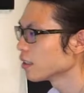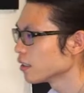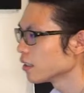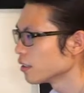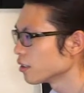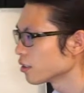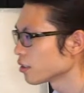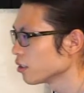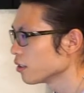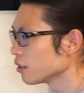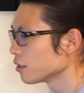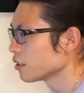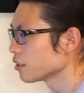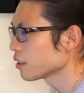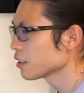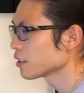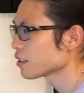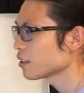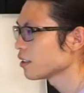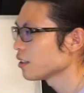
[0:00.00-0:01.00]
So as you
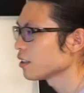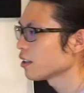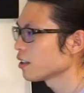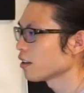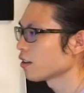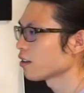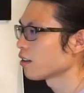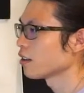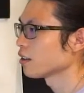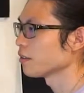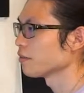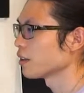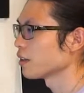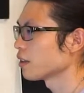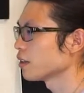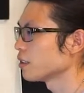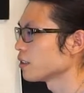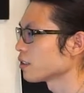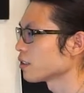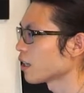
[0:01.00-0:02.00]
can see here on the
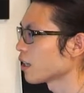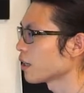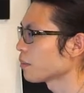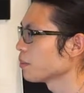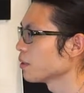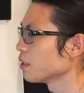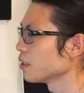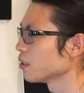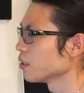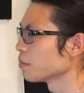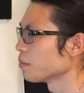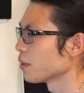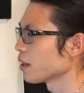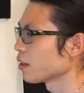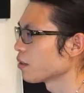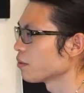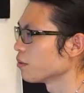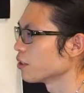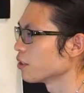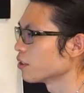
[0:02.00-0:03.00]
very top is my
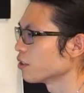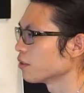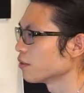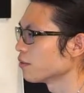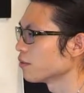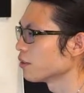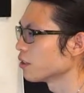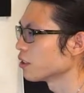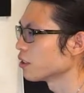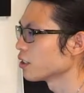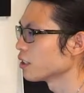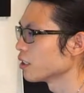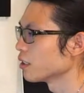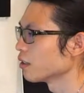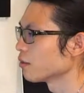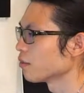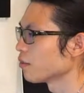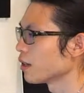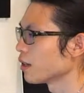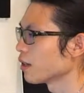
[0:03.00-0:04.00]
original
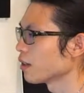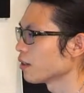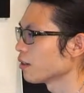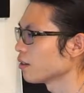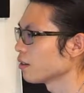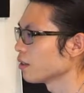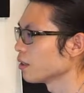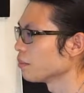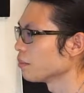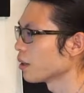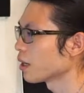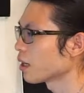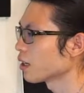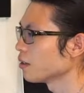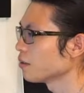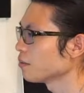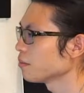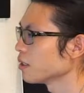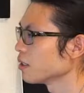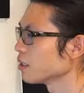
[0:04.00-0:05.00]
version, while the
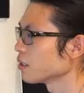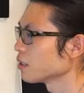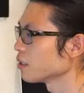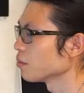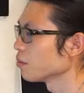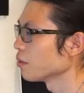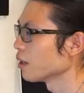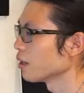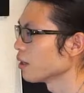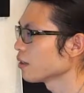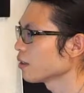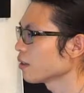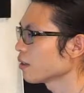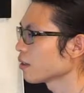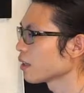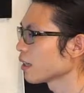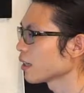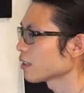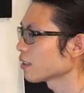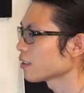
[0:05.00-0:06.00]
bottom is the one
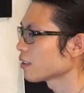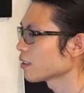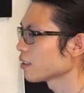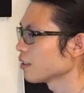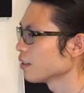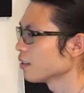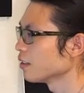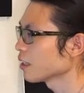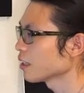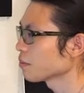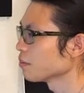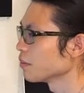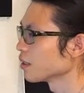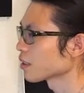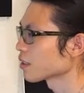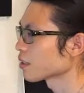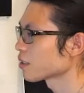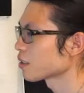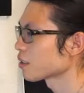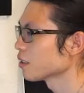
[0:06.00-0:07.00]
that Nick
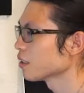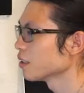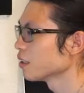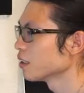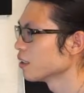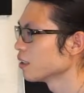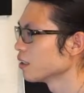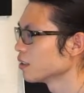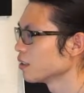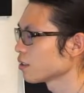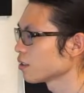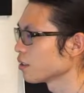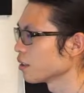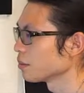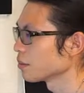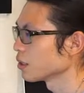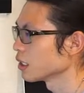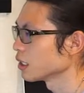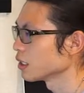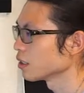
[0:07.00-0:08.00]
mixed. So
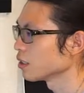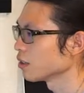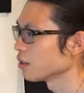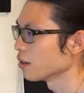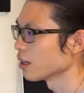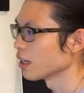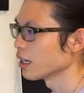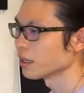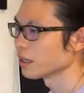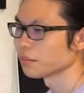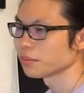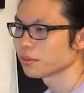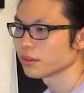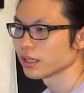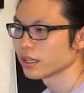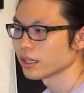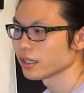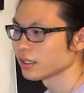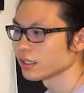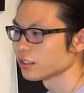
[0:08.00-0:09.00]
I'm gonna go ahead and
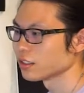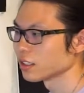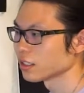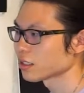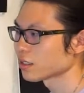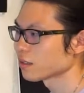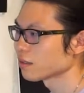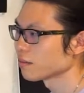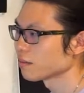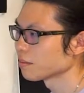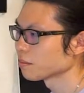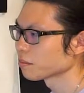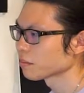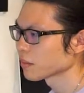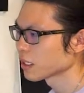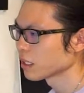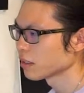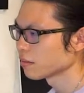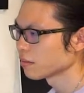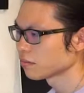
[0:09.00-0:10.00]
play just
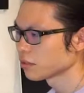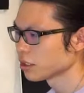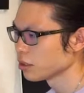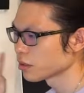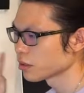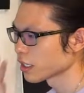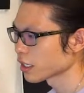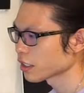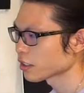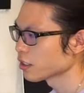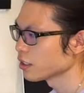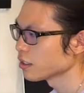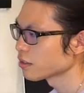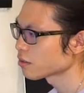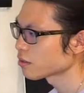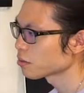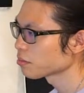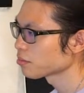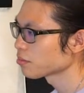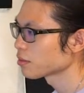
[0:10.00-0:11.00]
2
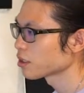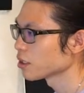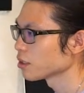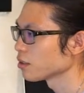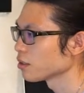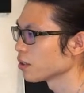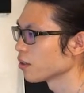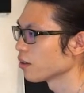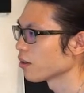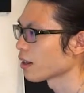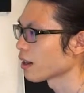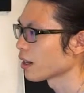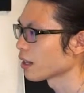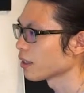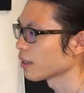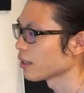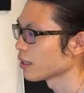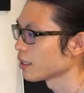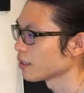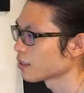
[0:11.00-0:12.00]
sections to go
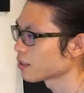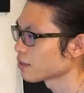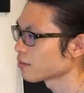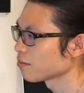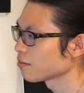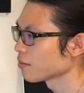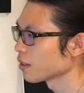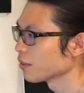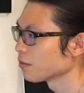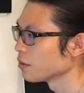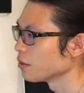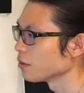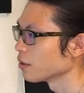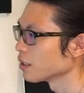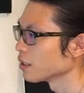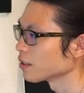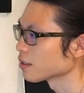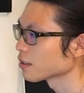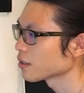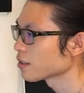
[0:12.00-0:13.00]
highlight a few
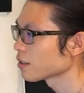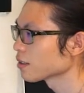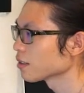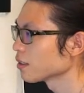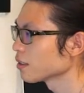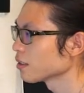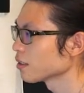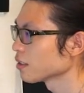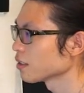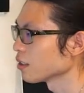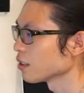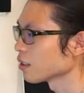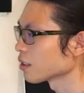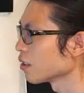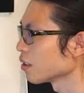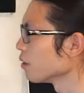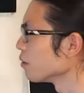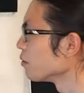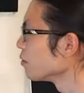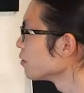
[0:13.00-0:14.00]
things. So let's
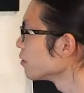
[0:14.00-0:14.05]
go.